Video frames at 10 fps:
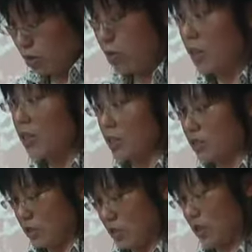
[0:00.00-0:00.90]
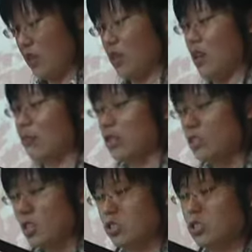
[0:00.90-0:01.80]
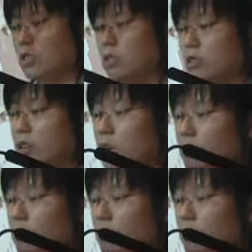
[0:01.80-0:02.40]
there's quite a list. And the suggestions